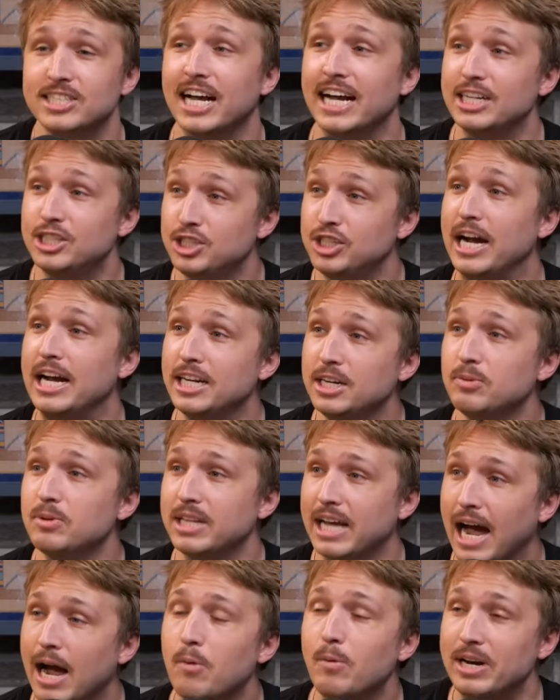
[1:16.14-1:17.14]
because I
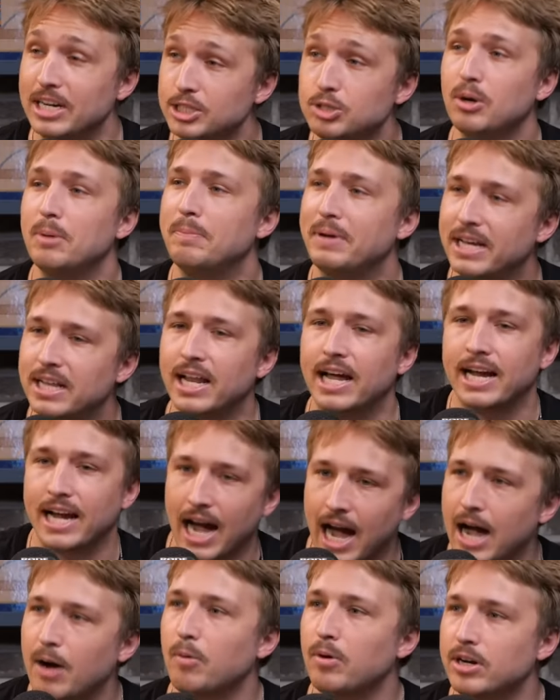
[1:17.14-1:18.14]
genuinely I went into it being like
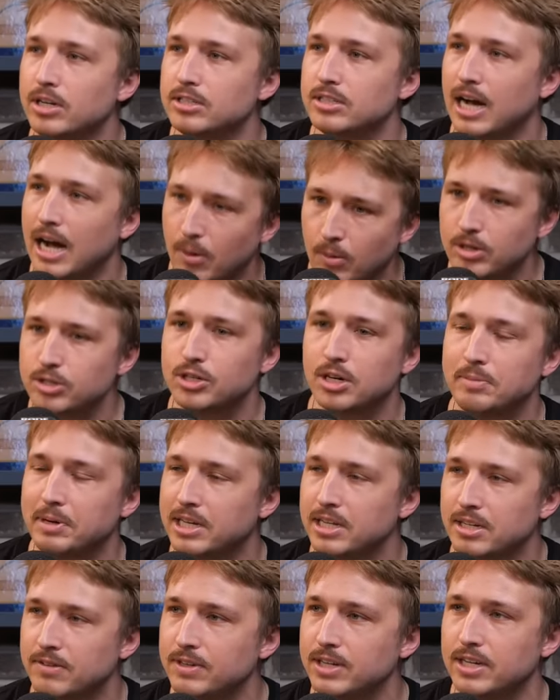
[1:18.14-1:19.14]
I want to I want to try to
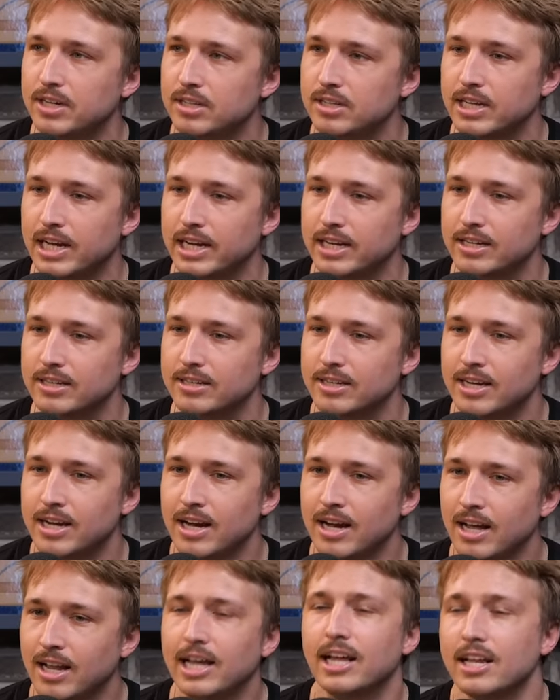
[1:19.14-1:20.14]
make Olivia like
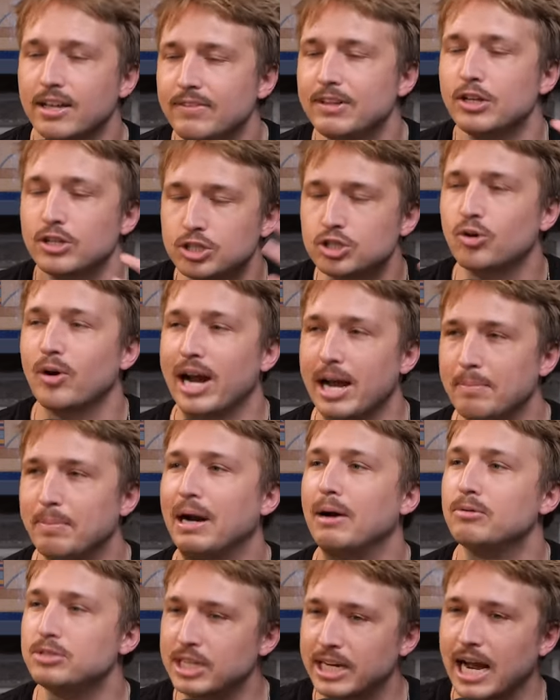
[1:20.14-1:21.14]
like Olivia looks great,
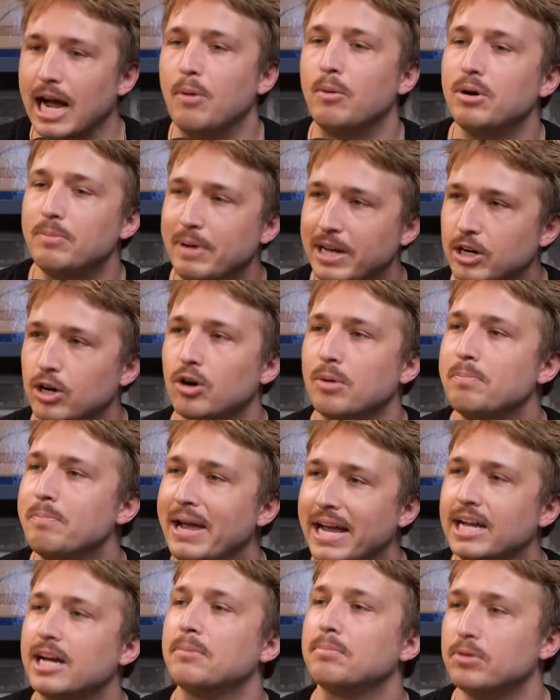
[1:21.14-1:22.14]
but I was like I want to make her
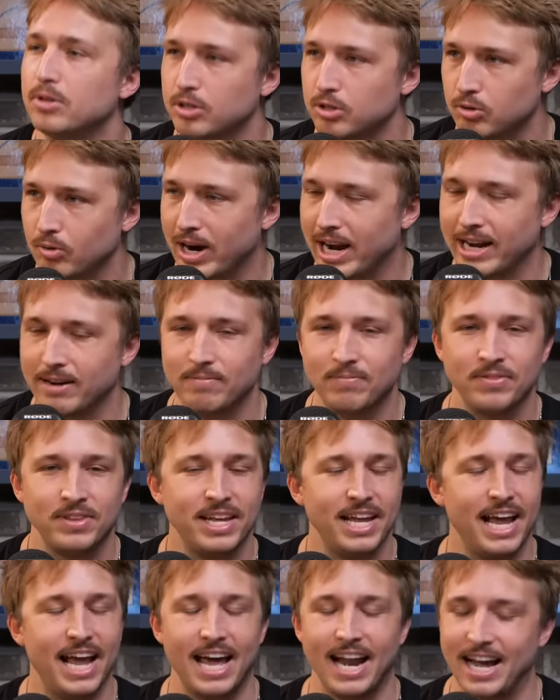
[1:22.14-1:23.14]
makeup look great,
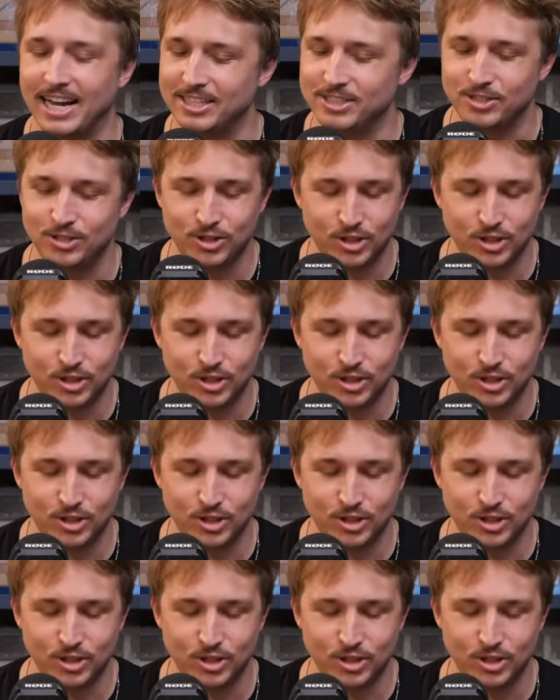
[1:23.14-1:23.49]
and I